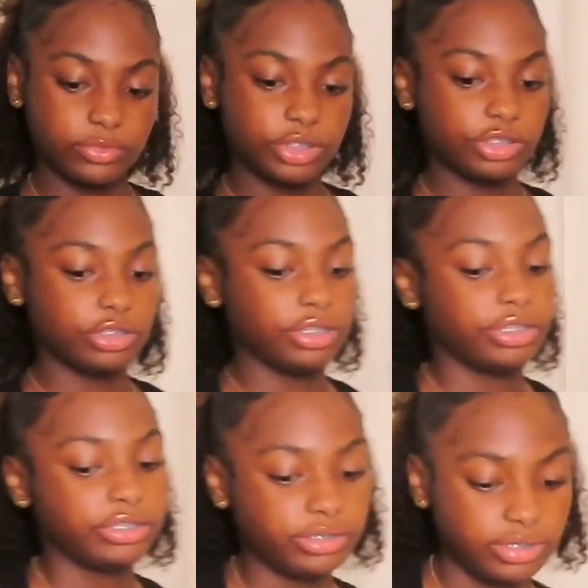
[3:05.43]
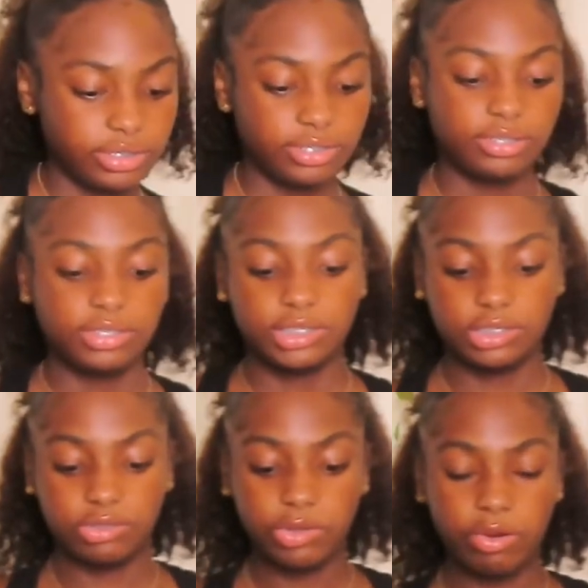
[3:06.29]
shirt
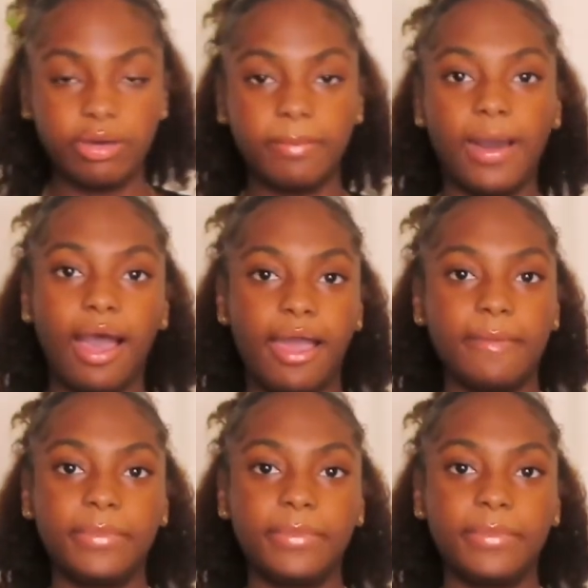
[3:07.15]
to go with my